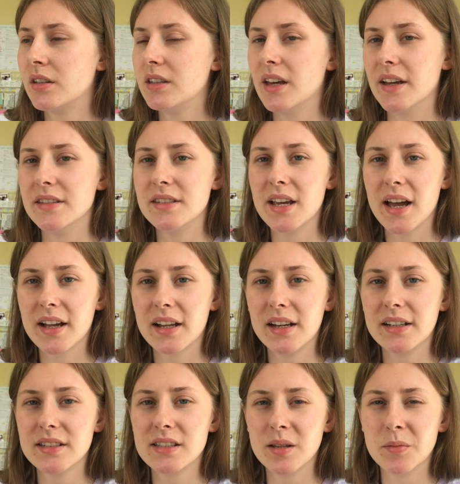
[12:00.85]
yeah,
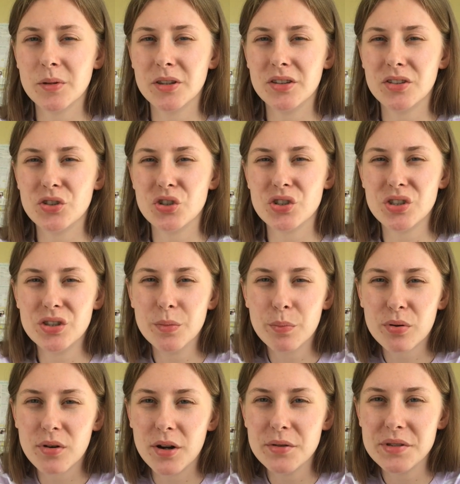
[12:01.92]
tackling some of just the
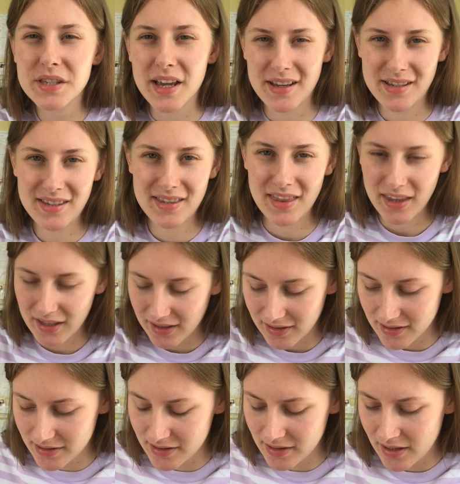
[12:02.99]
process
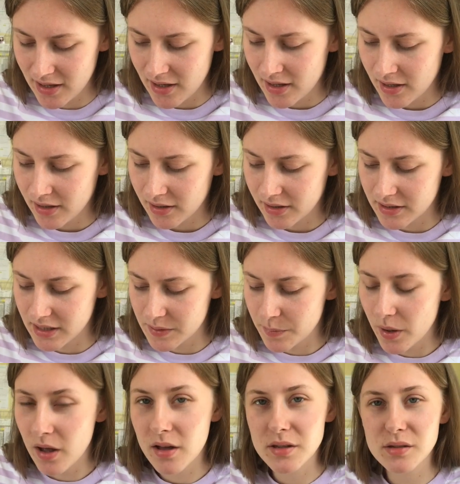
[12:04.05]
things. Because there's
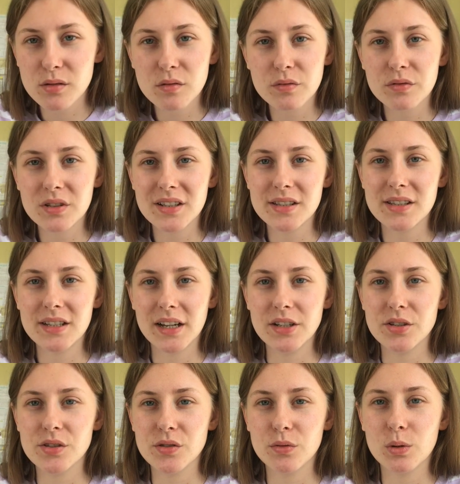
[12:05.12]
parts of
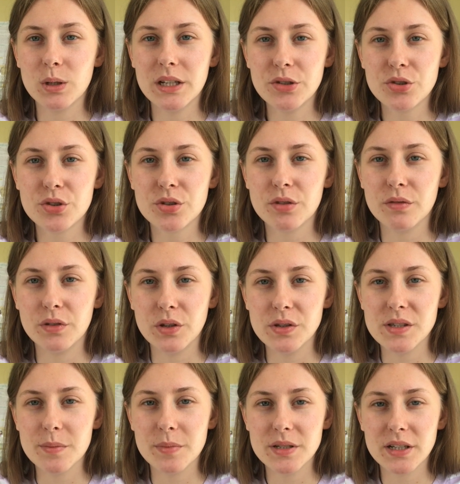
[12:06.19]
dissertations or literature
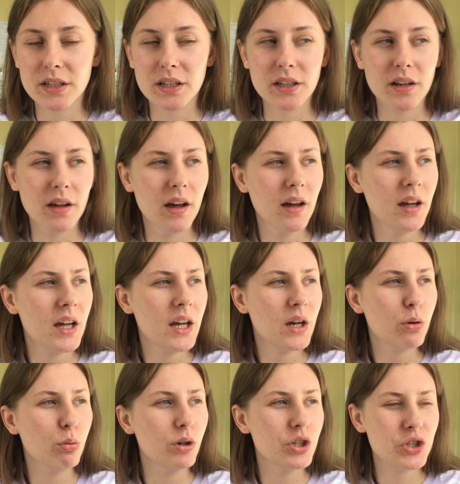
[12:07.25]
reviews in particular,
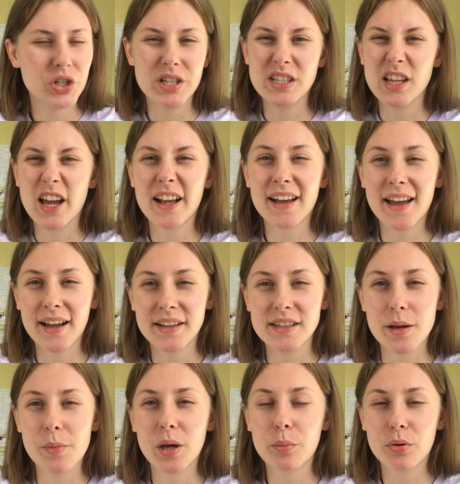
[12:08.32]
which is like
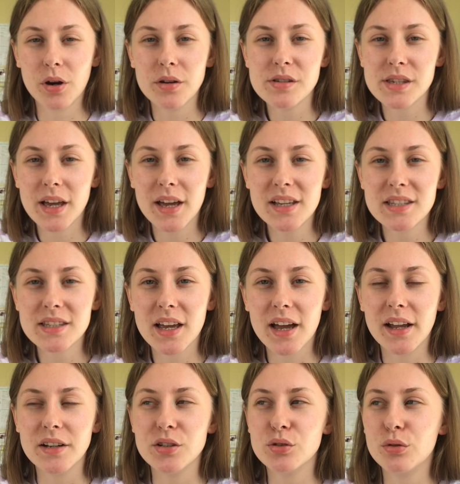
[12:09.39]
academic process,
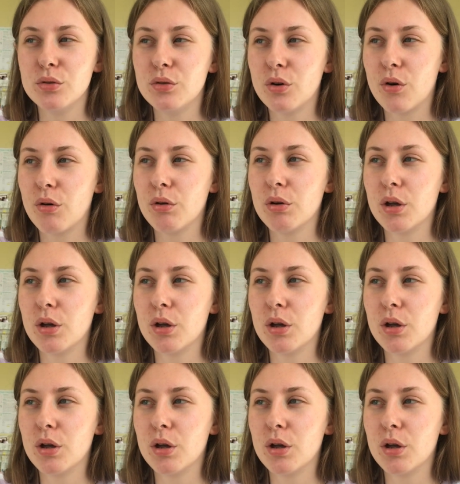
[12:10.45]
and you're not,